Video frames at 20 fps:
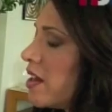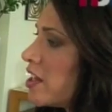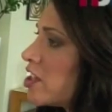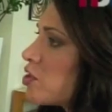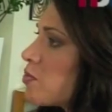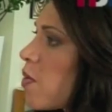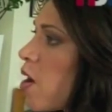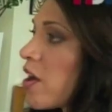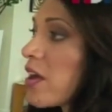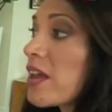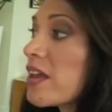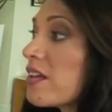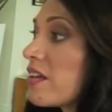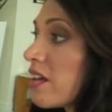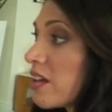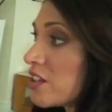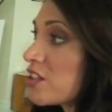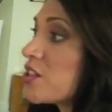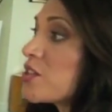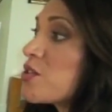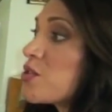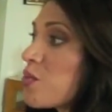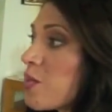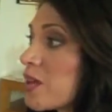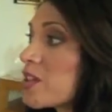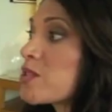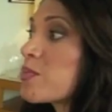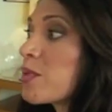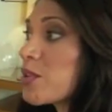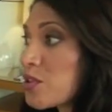niche market, not just
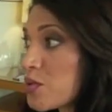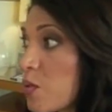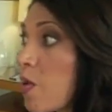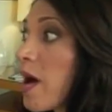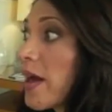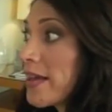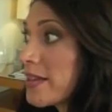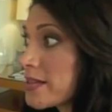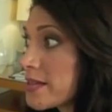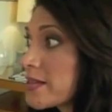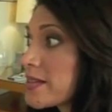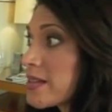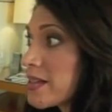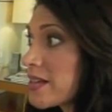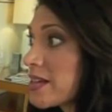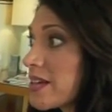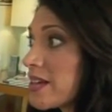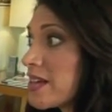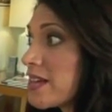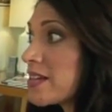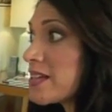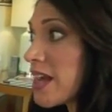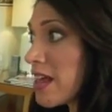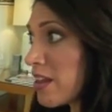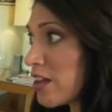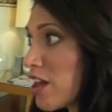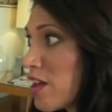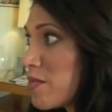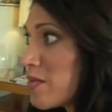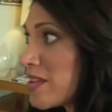once, but twice in
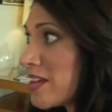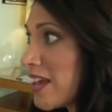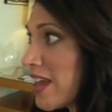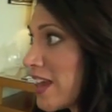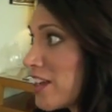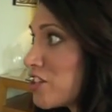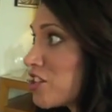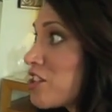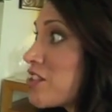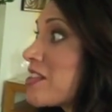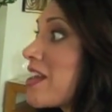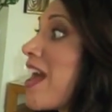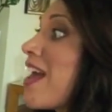telecommunications